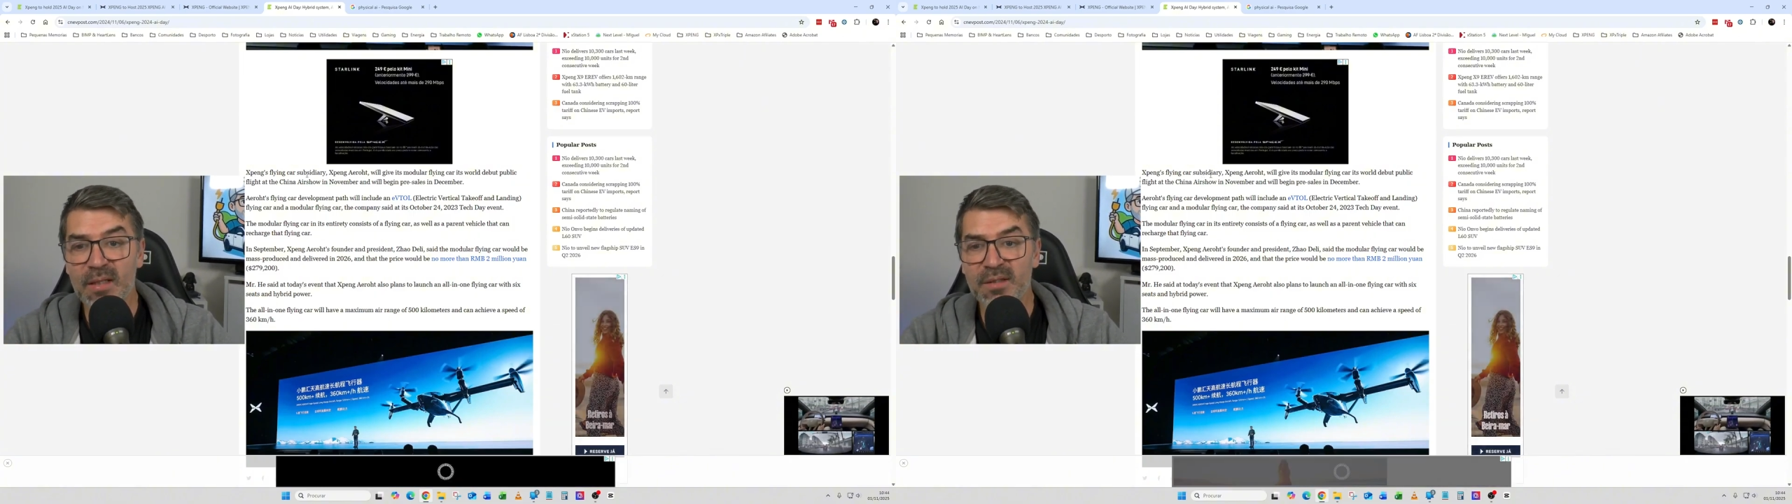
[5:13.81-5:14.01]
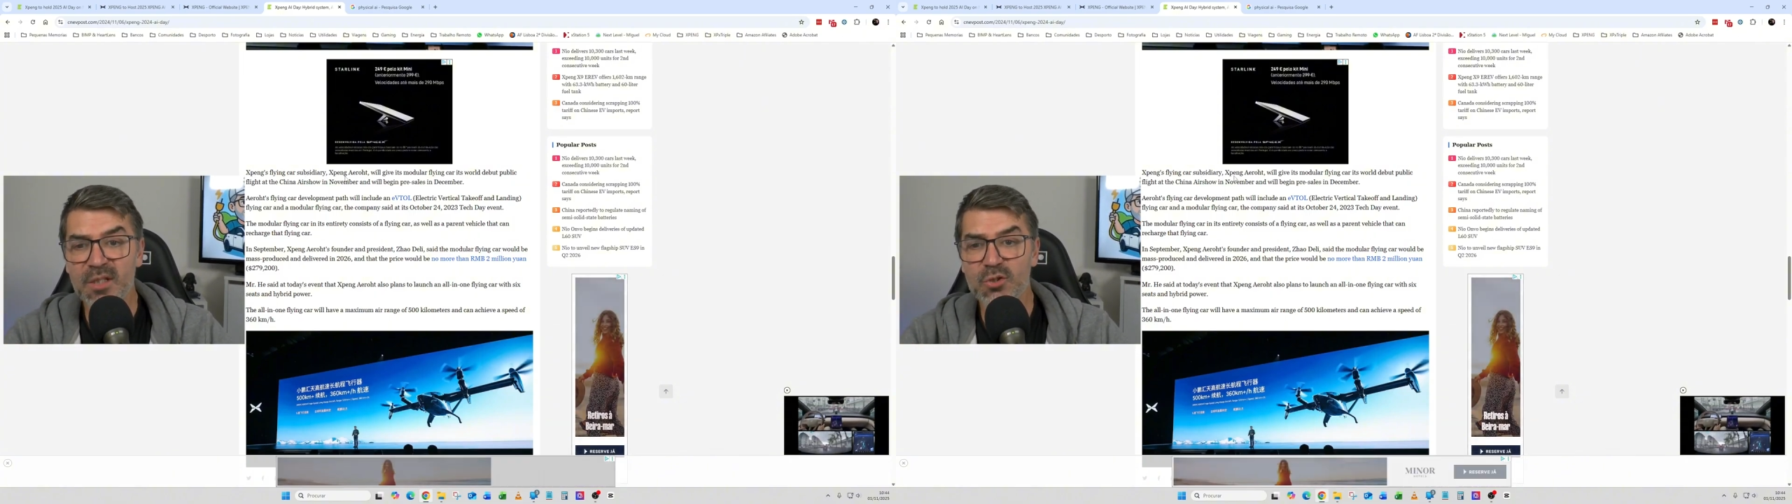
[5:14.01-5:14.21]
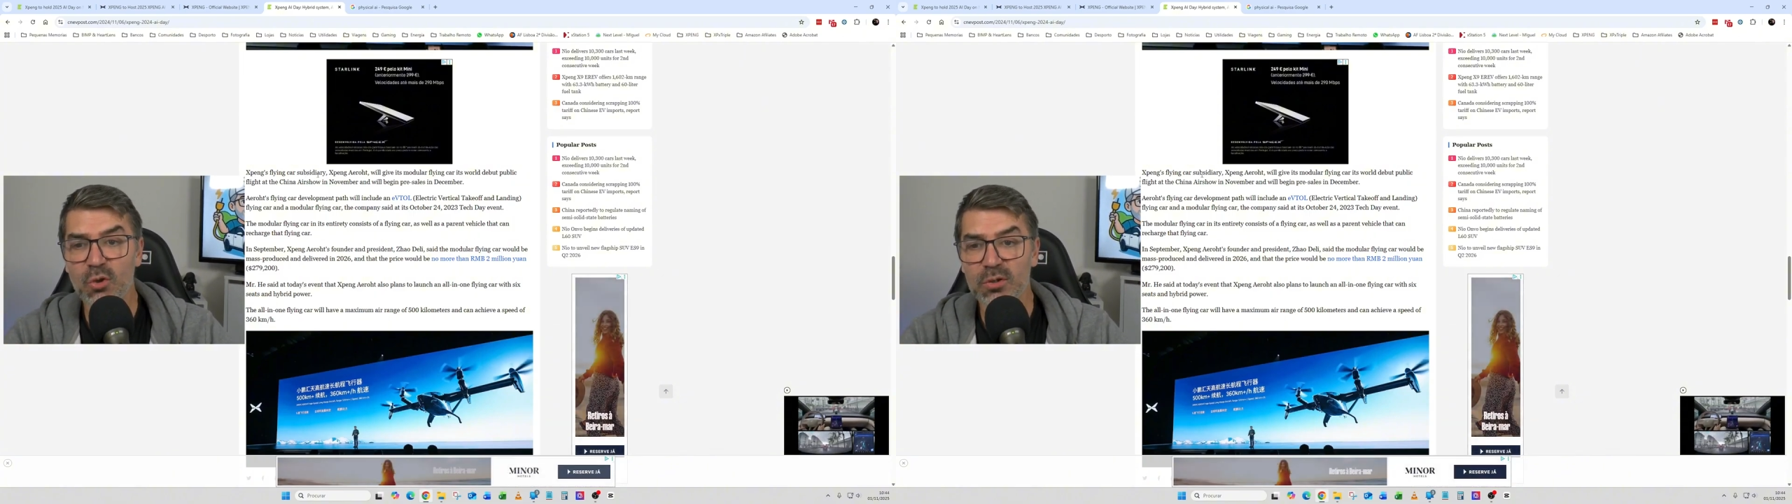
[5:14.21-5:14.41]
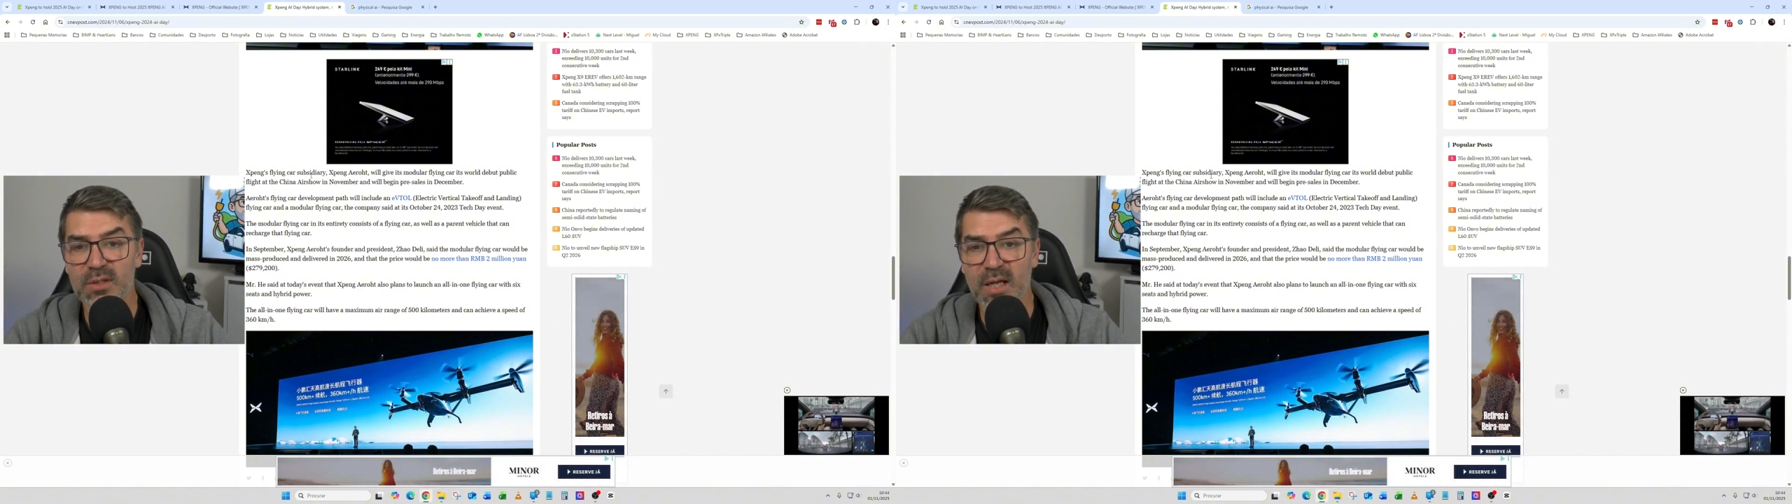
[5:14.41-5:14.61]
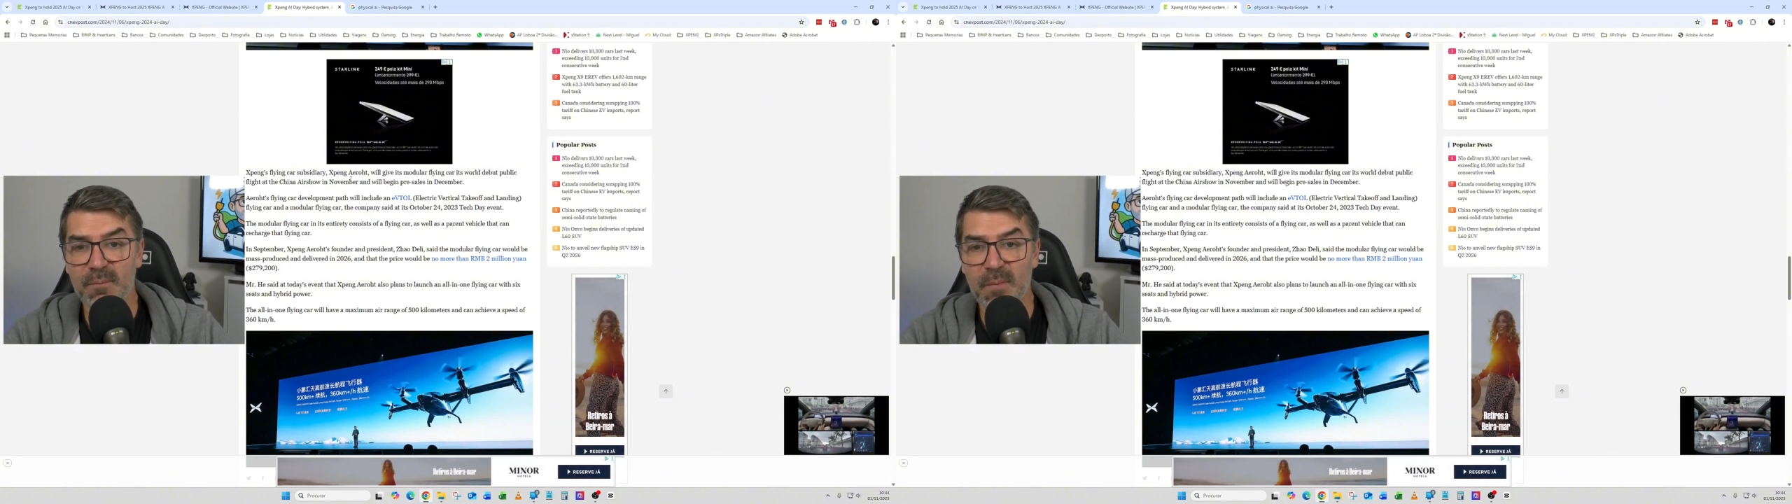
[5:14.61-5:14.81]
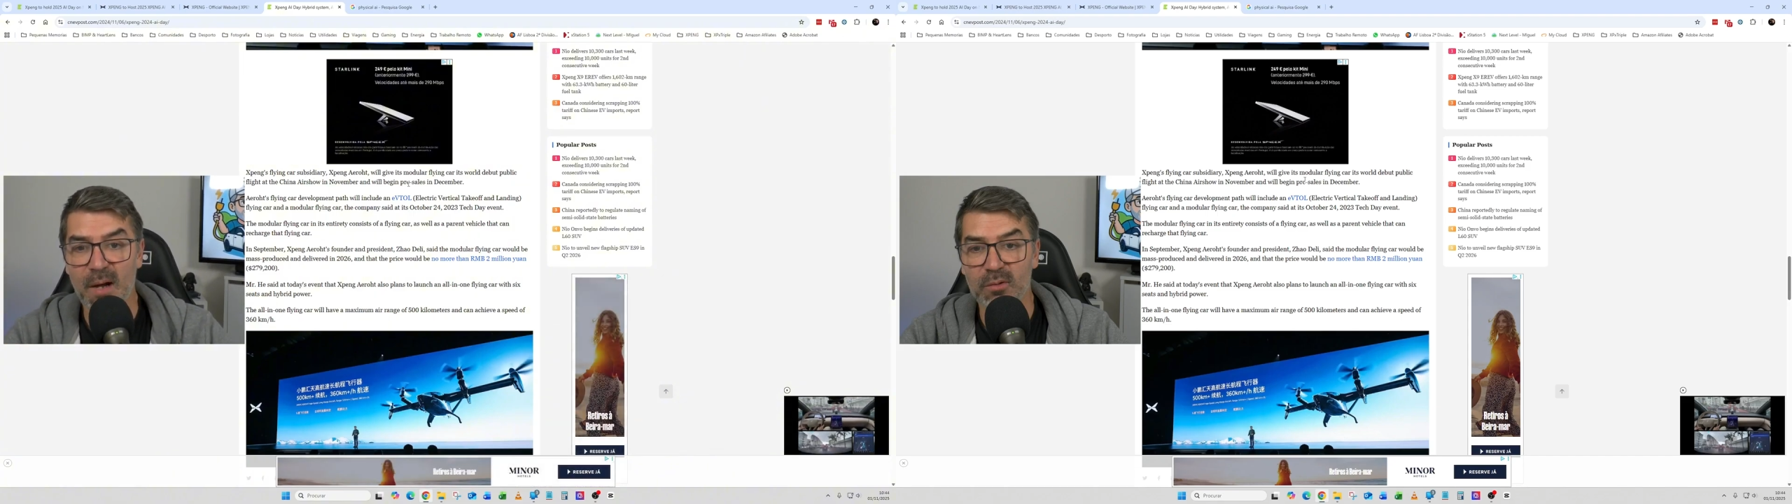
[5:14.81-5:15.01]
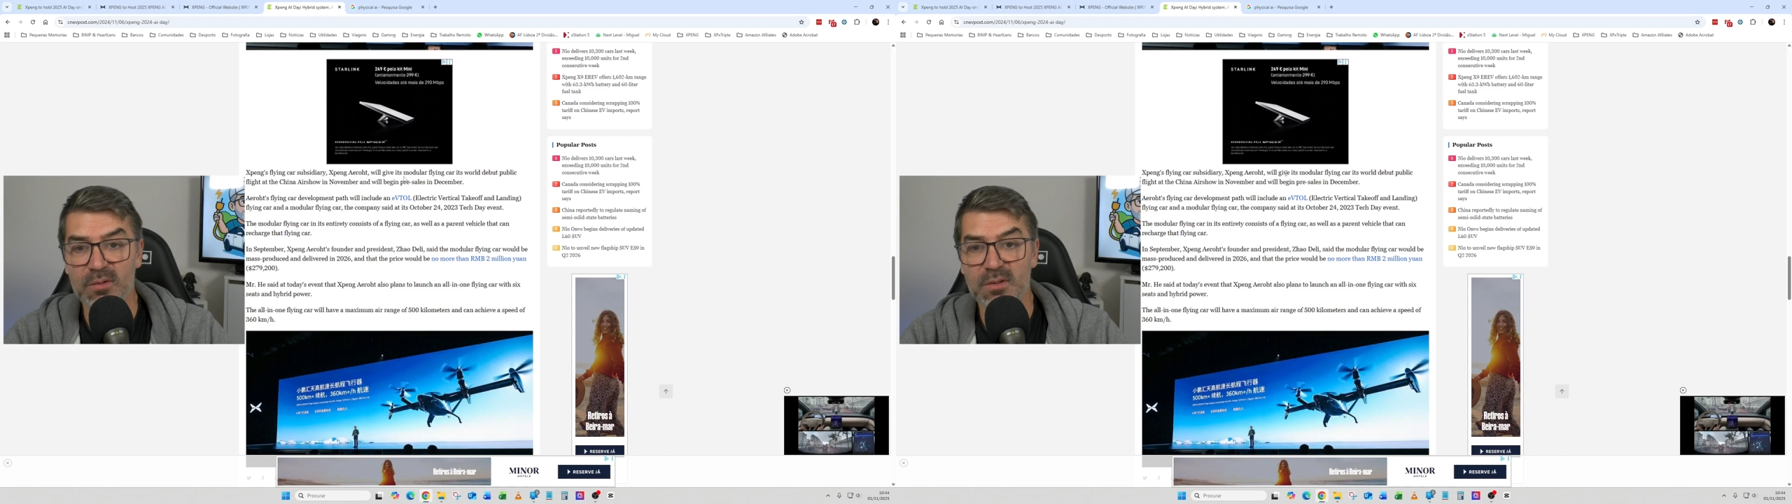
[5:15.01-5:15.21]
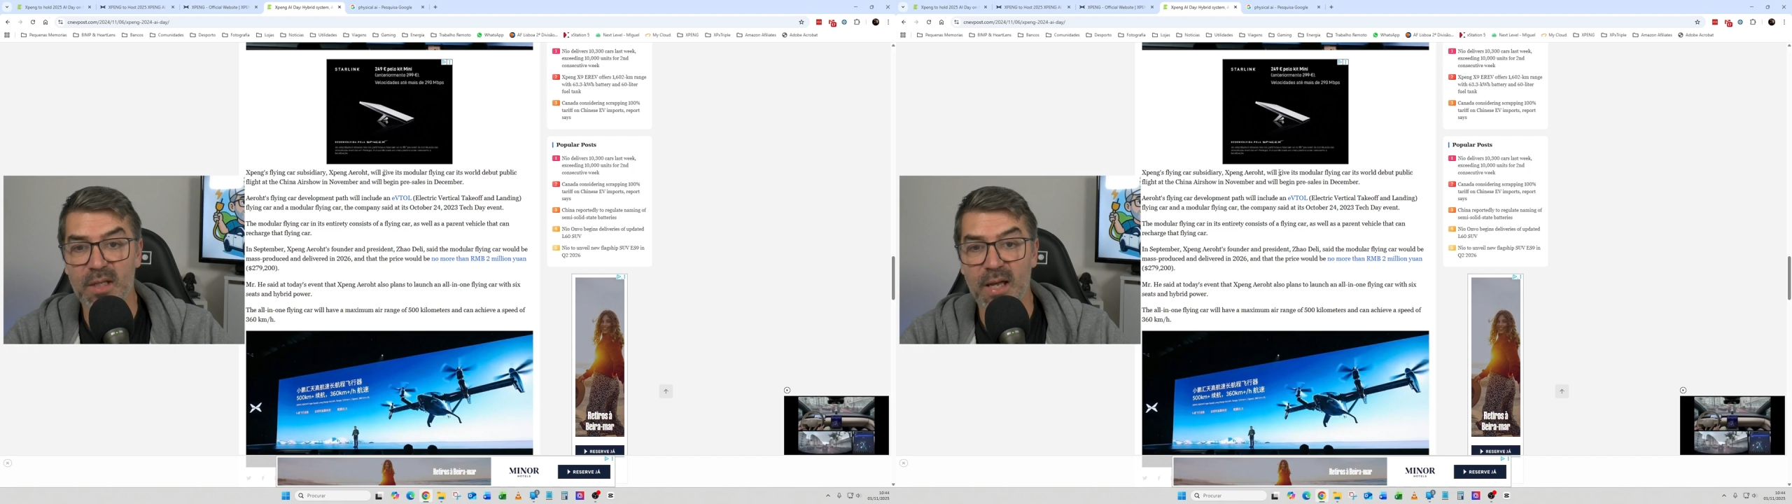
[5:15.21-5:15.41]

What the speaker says: they told about